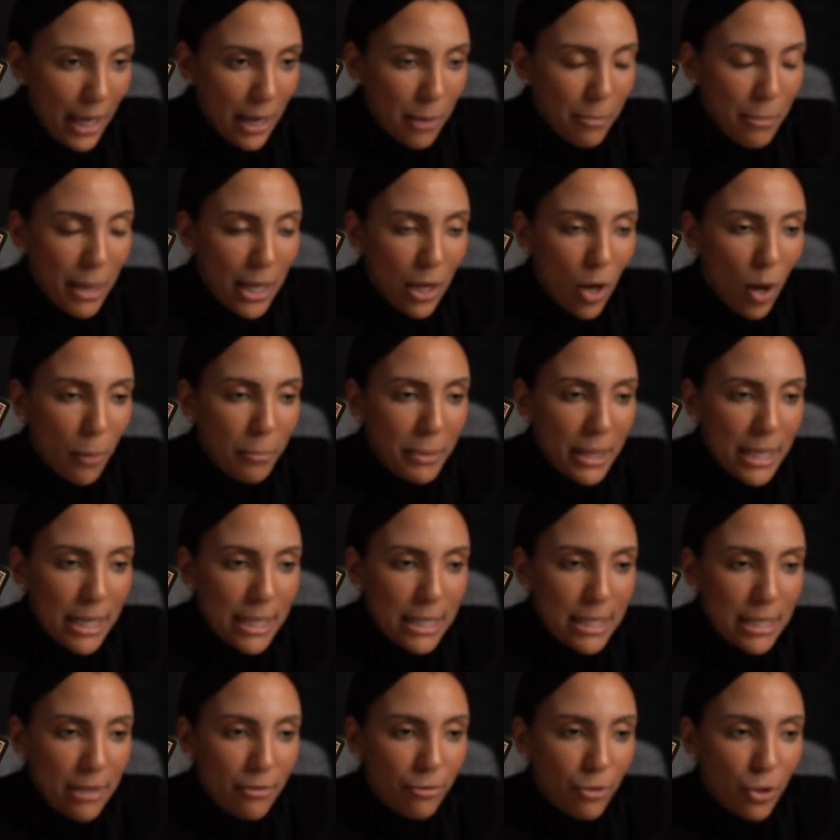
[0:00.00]
and it may not be
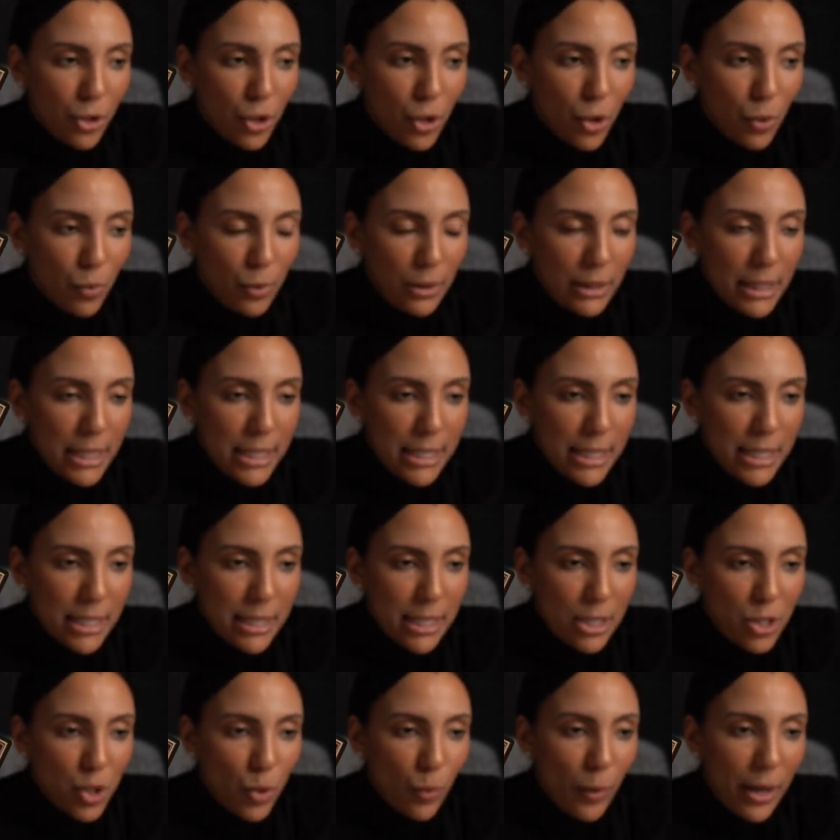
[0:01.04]
easy for you to release the
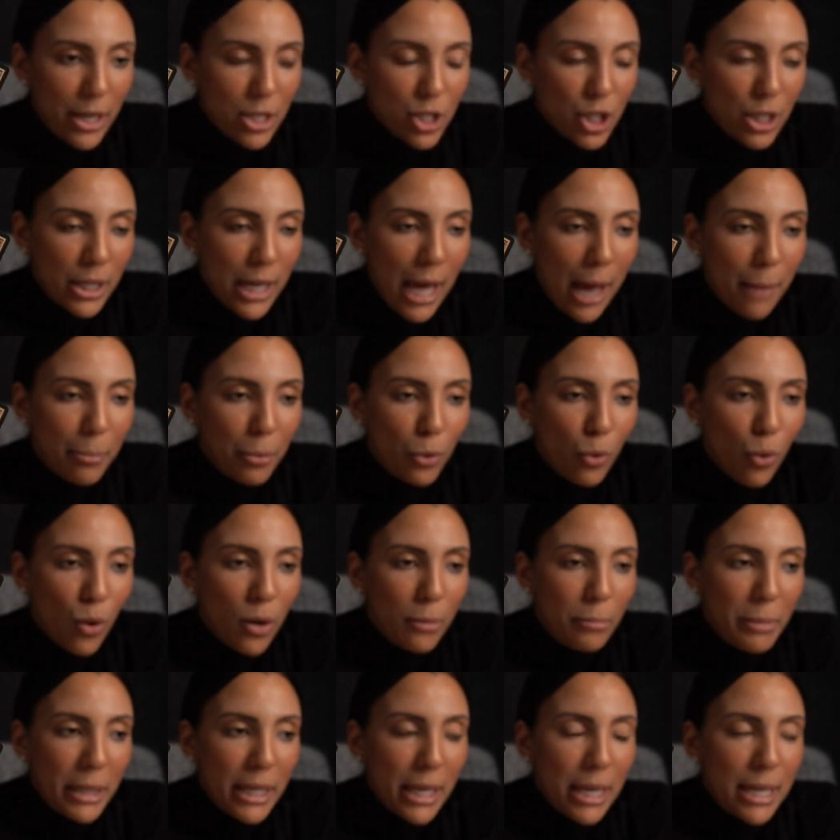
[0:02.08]
situation,
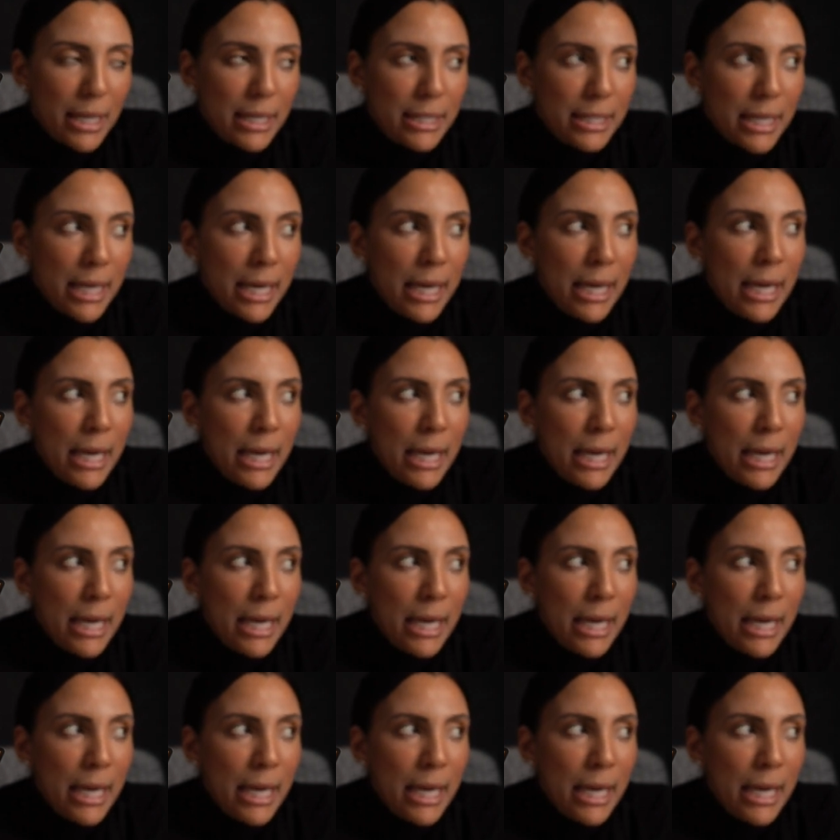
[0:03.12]
Capricorn, because